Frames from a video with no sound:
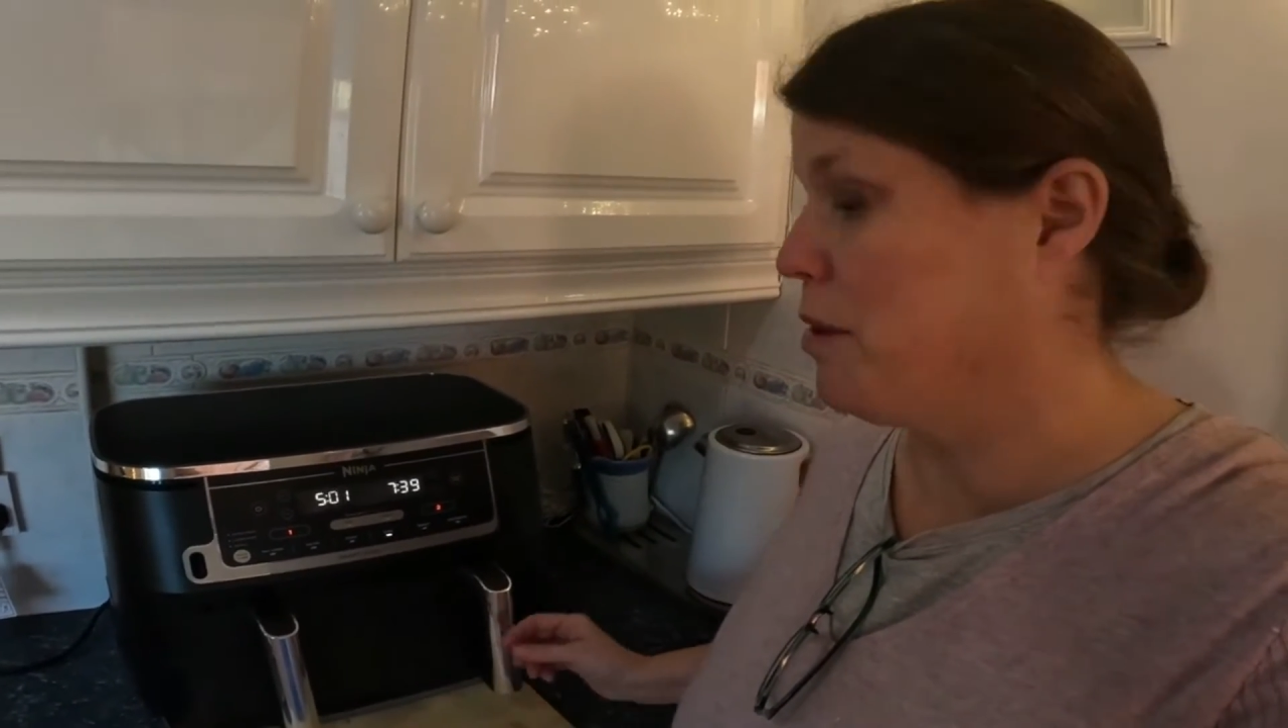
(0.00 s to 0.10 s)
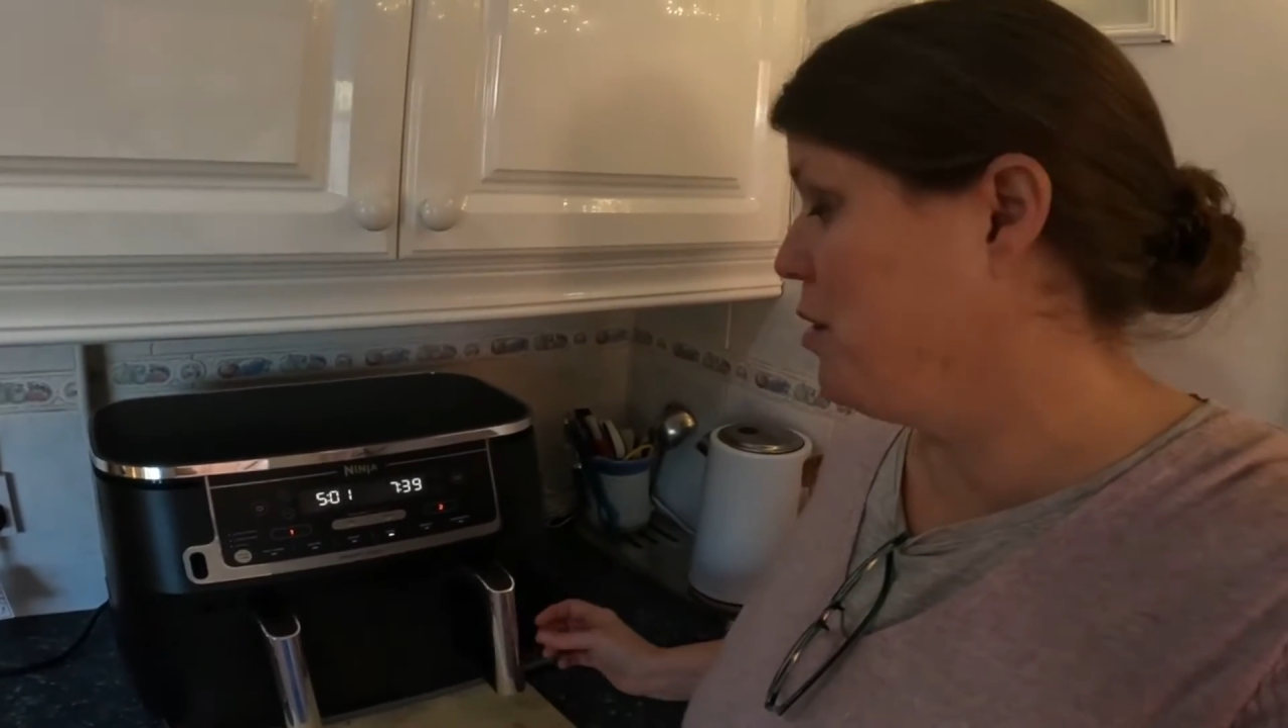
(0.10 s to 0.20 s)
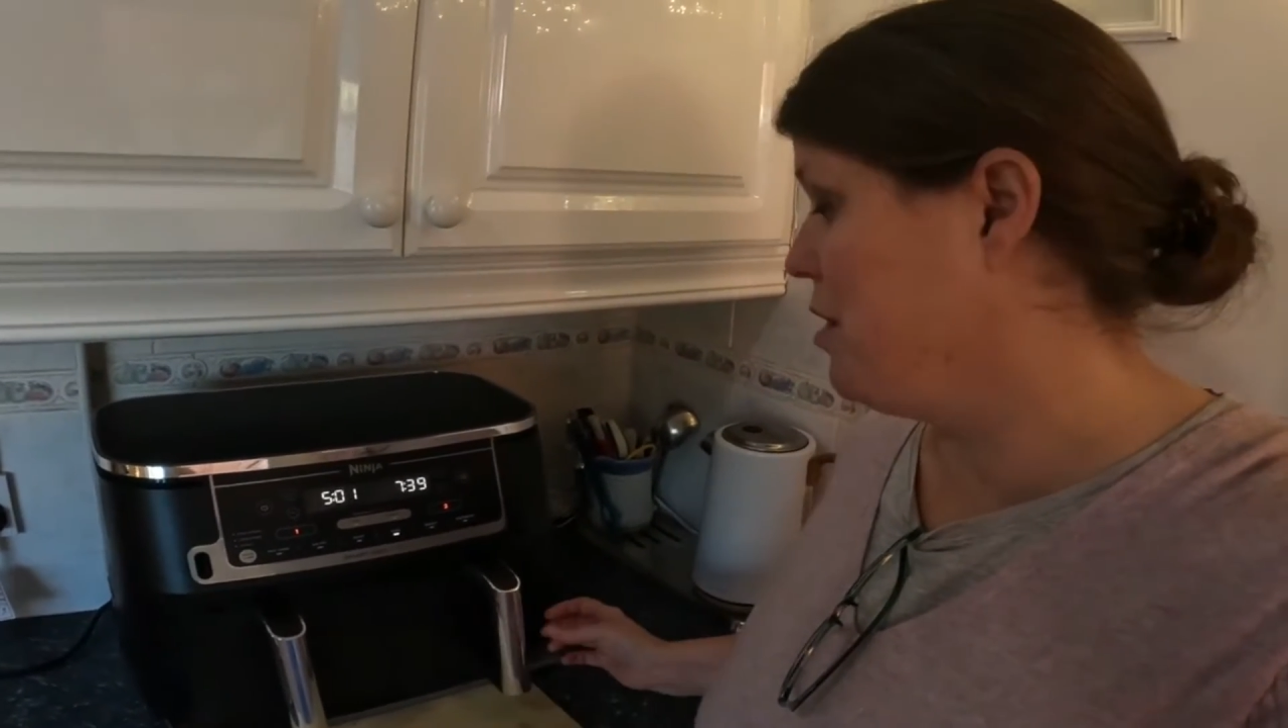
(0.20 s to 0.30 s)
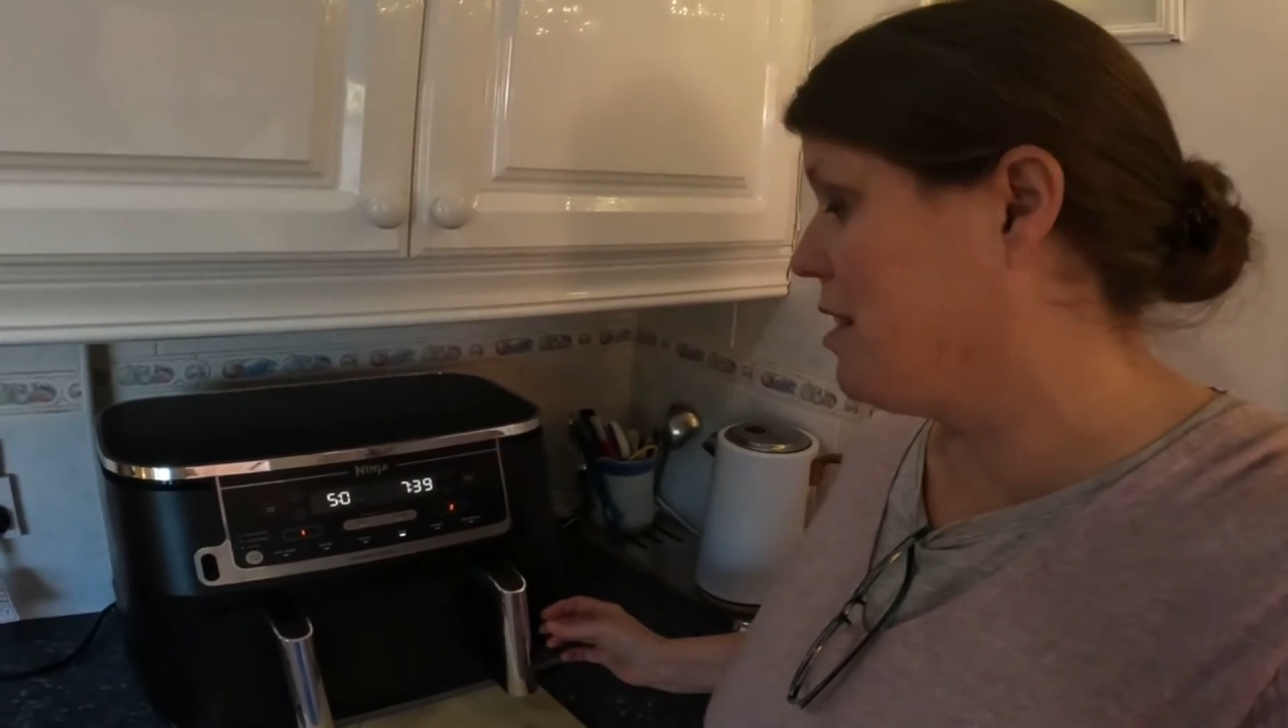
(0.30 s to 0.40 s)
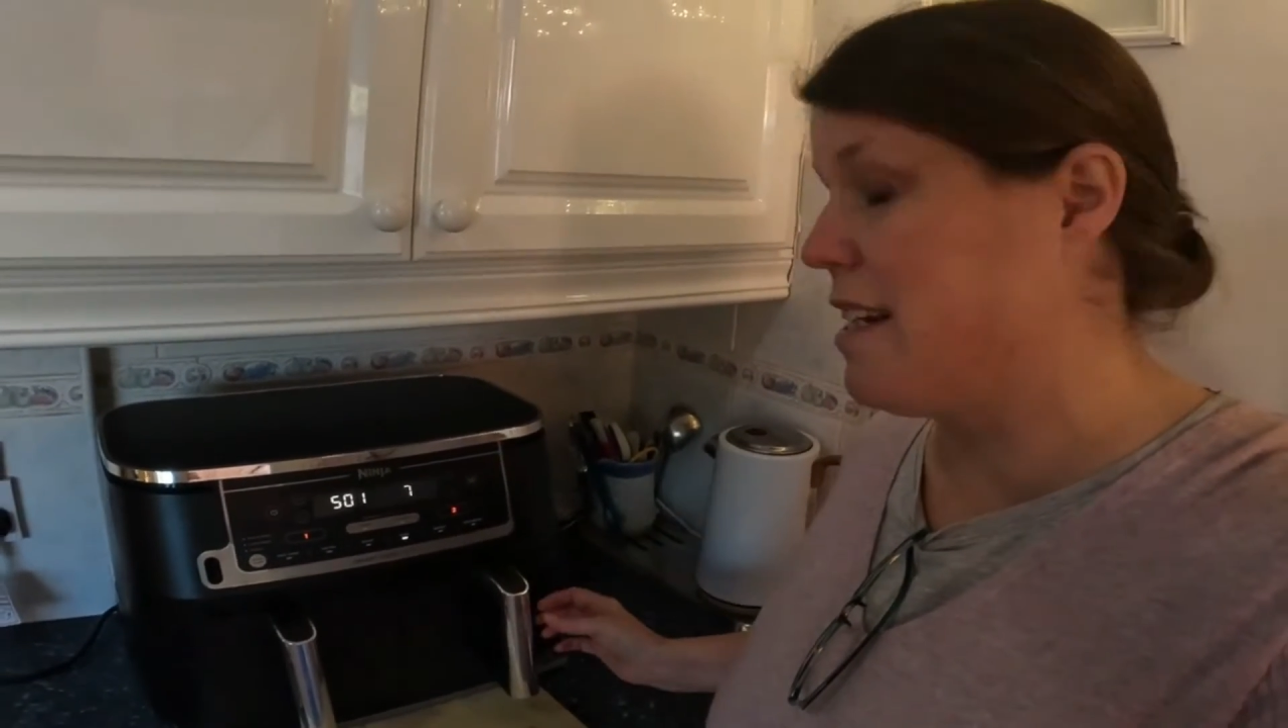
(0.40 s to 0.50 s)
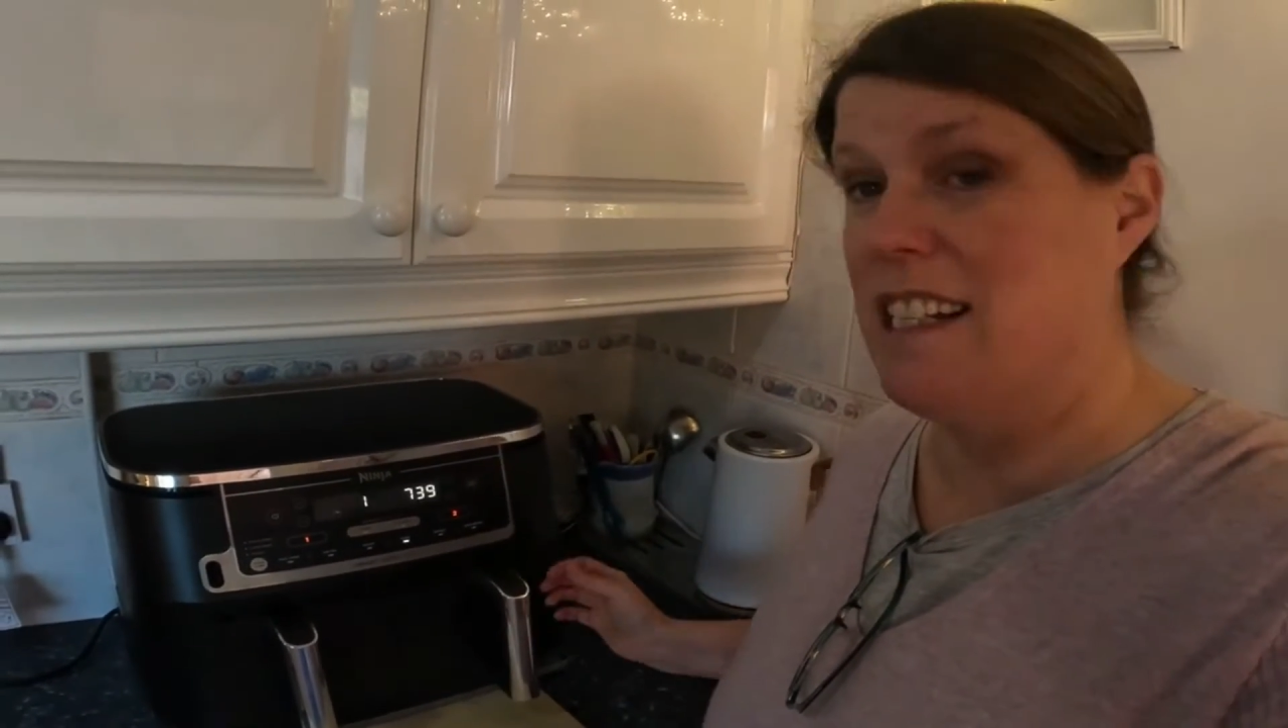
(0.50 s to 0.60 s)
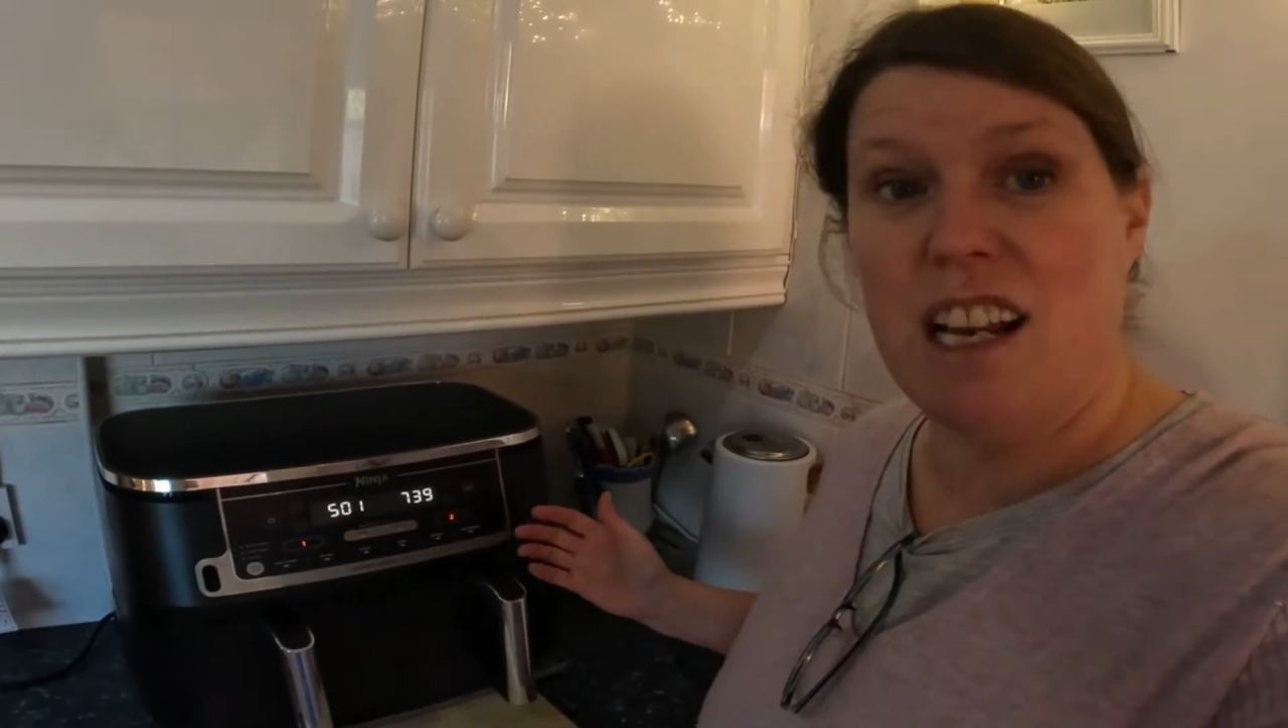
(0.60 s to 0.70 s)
because it's